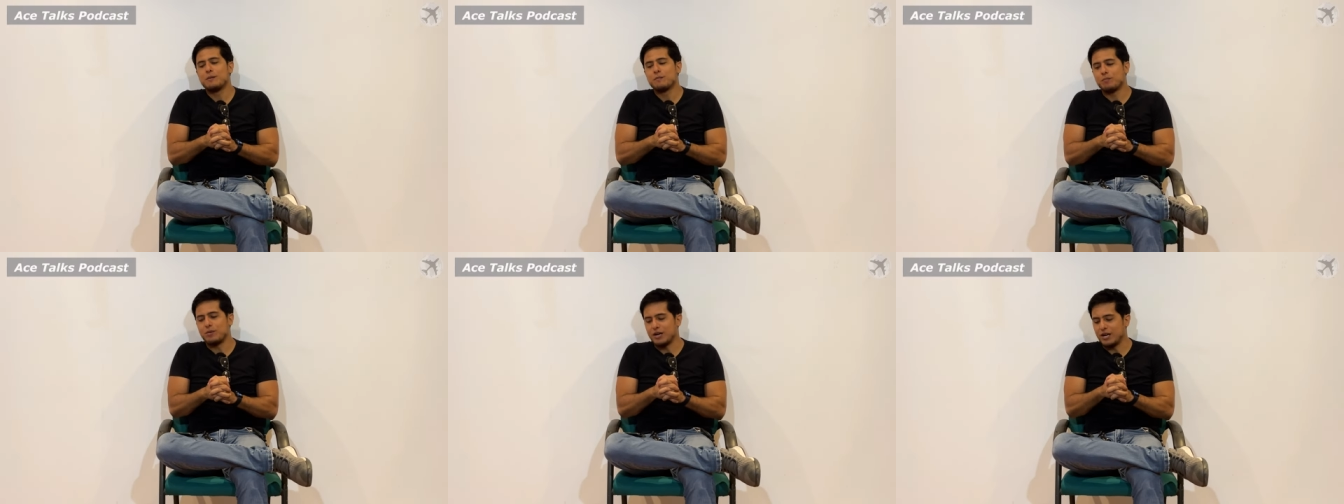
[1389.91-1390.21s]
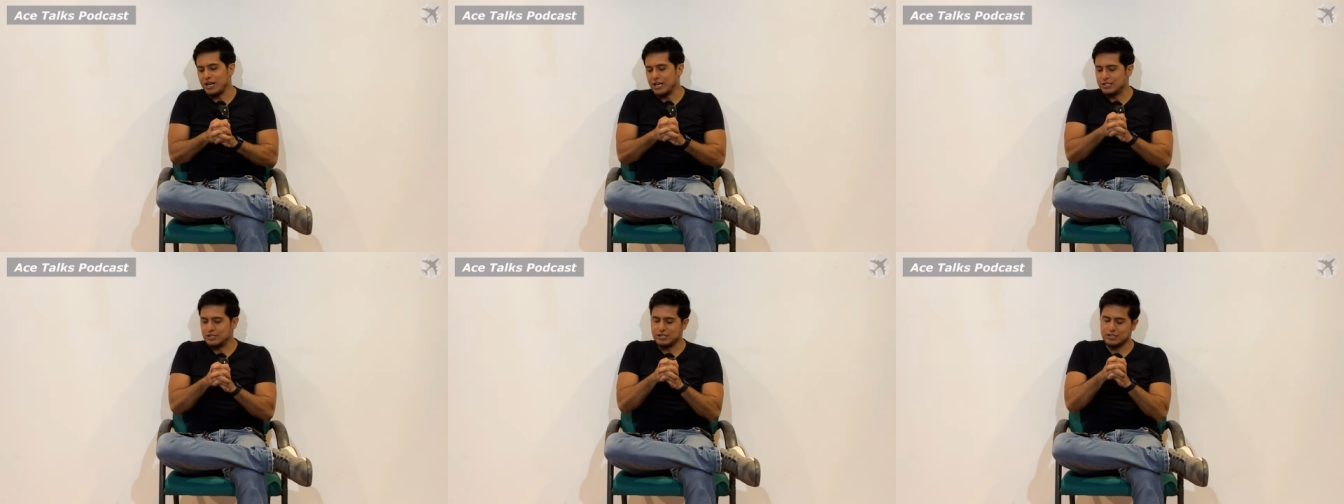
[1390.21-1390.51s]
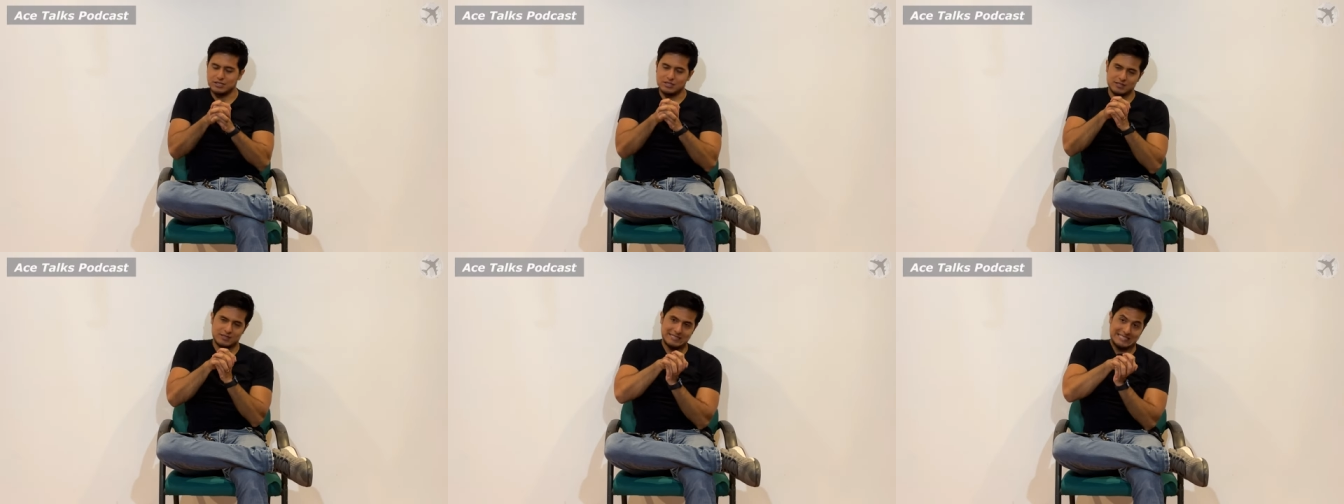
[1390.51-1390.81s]
But it
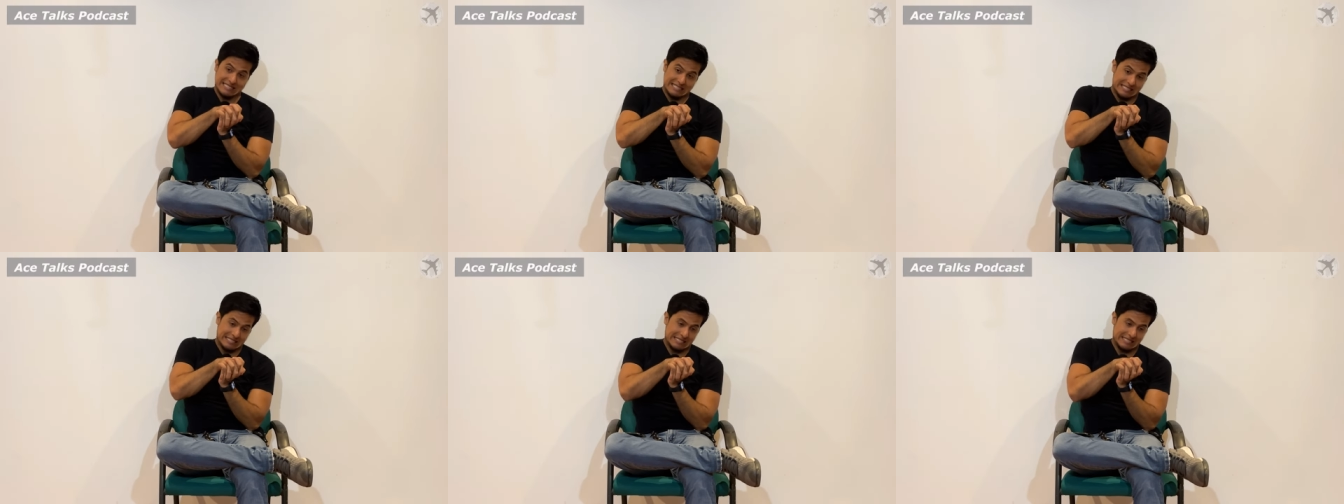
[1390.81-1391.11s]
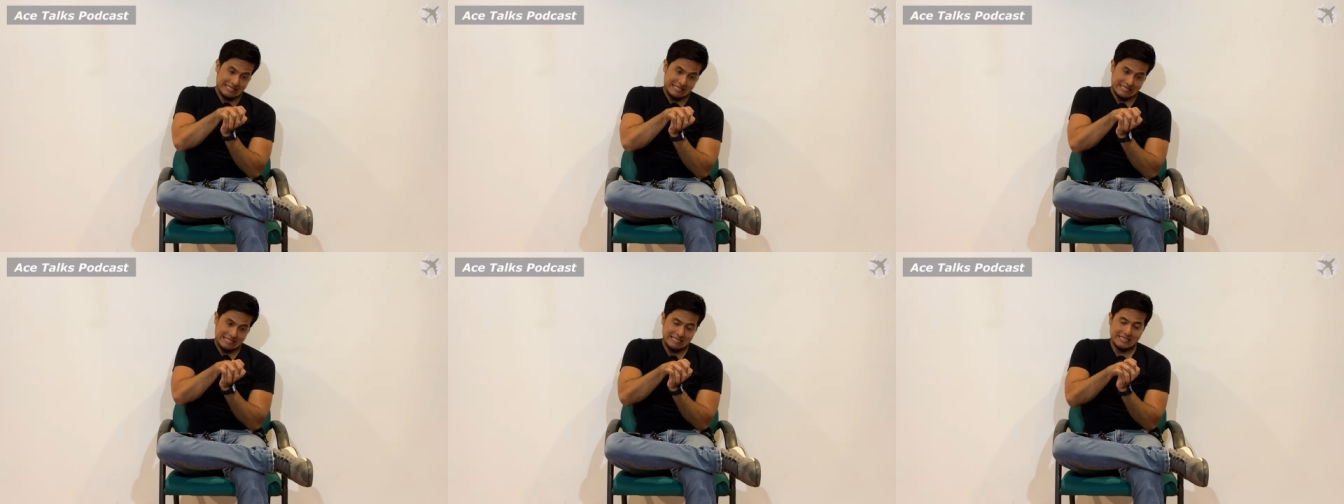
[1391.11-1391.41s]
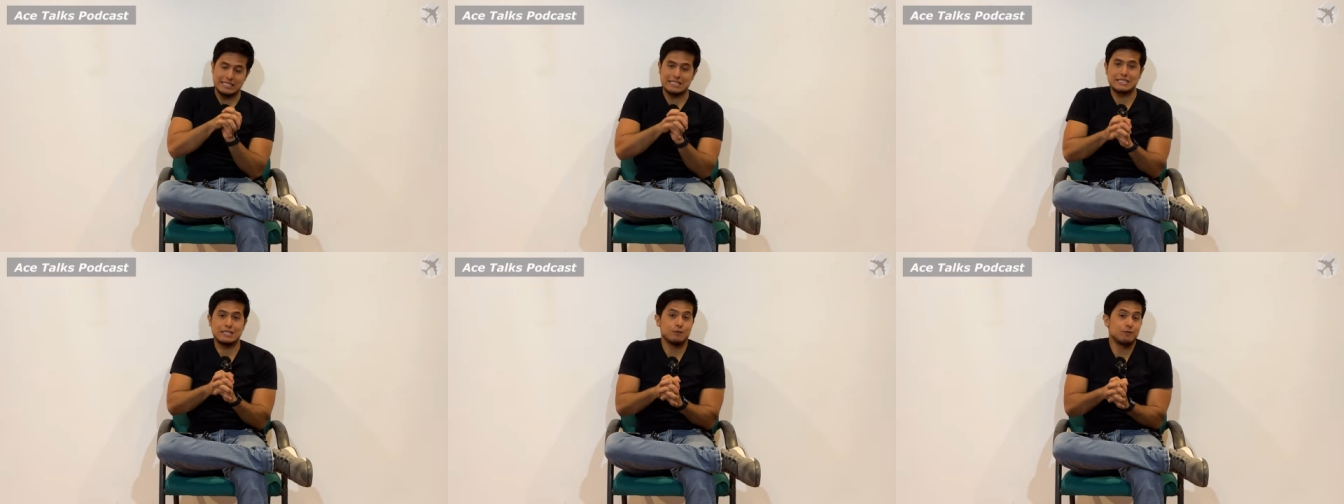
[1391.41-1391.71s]
just
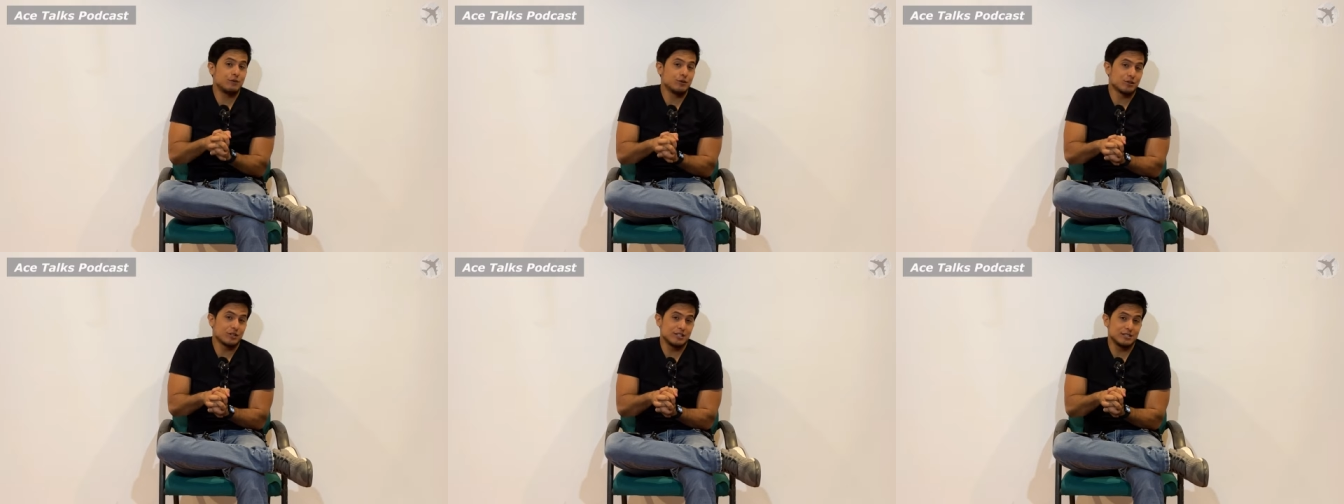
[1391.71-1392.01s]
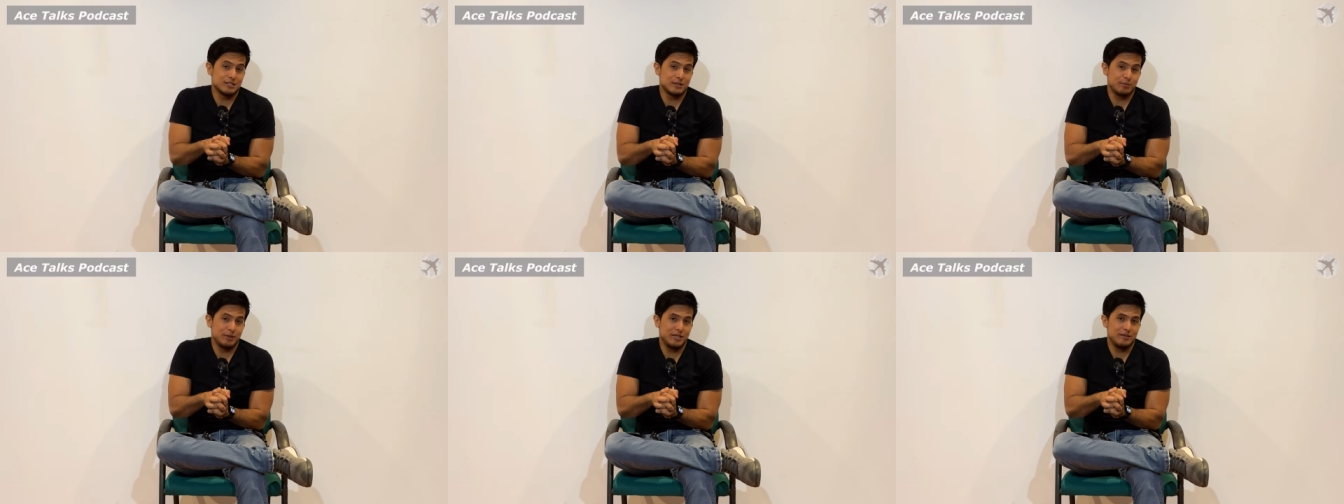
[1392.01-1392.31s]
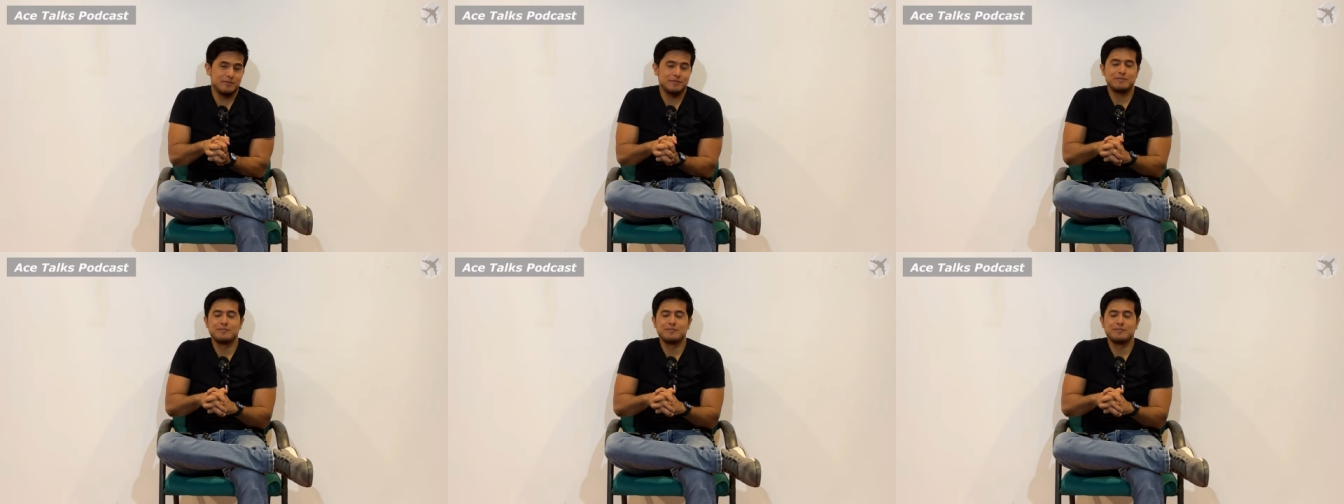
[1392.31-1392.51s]
doesn't feel good to me.